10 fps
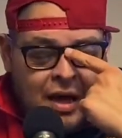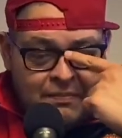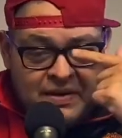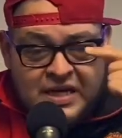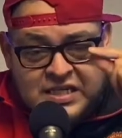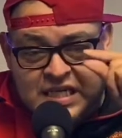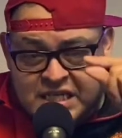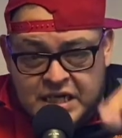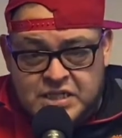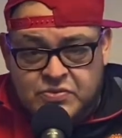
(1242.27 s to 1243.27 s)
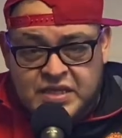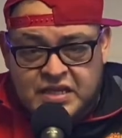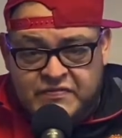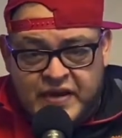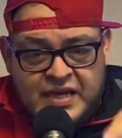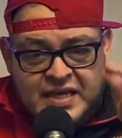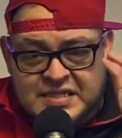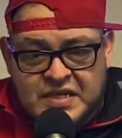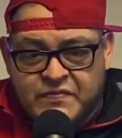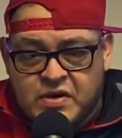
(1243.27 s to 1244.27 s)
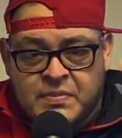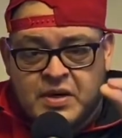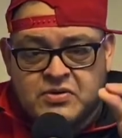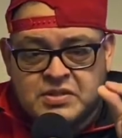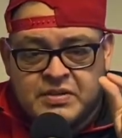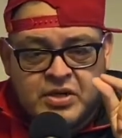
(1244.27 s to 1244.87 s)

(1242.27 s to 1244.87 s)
Because he doesn't win this fight, that's it for Kamaru Usman.